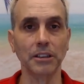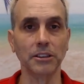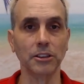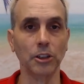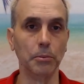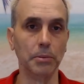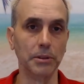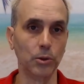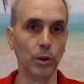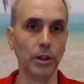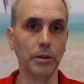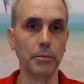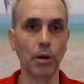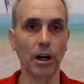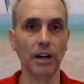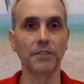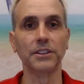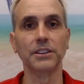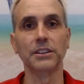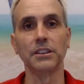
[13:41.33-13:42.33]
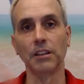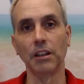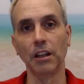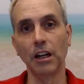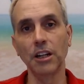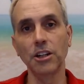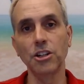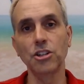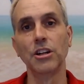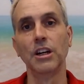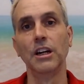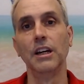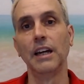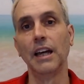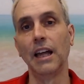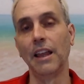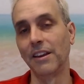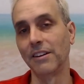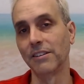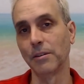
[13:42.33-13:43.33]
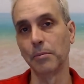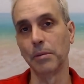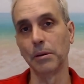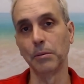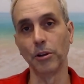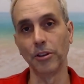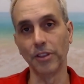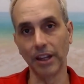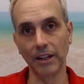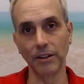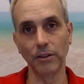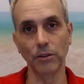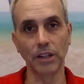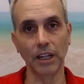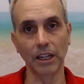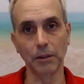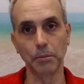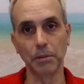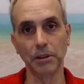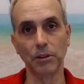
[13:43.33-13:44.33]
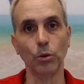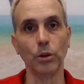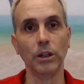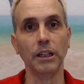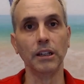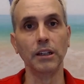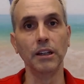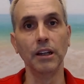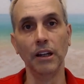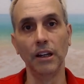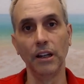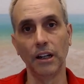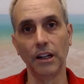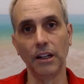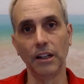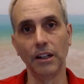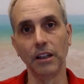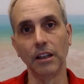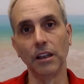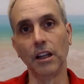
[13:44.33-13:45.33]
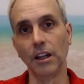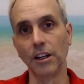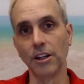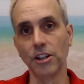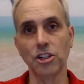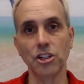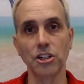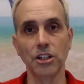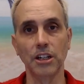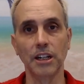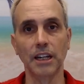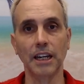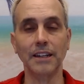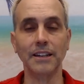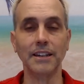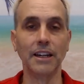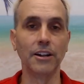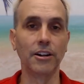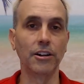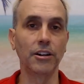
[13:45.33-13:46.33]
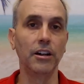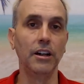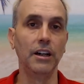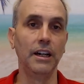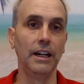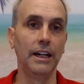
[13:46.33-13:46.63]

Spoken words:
So between breakfast and lunch, and then some people then take it between lunch and dinner.